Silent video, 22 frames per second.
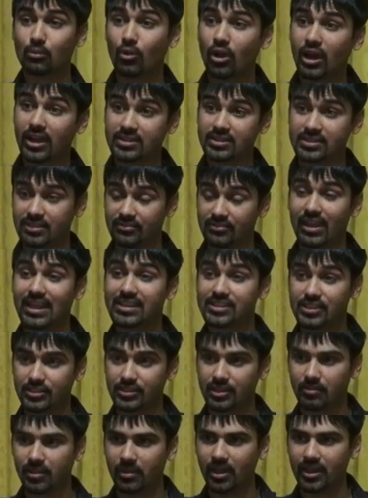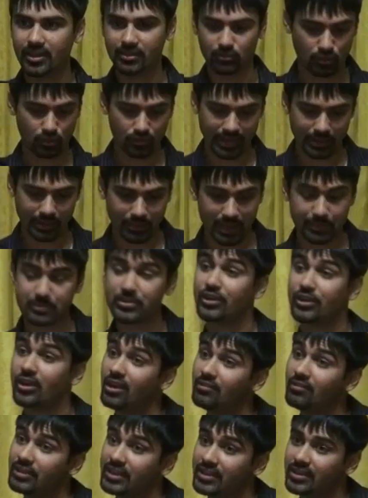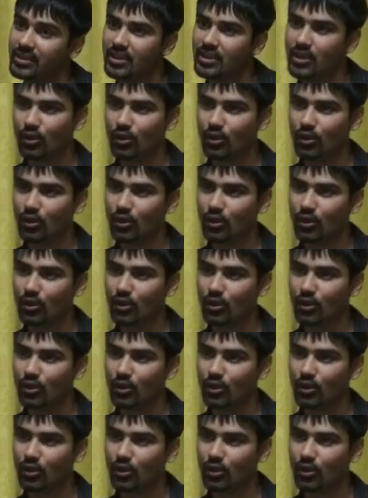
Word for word: watt device come on, well, that might be your oven.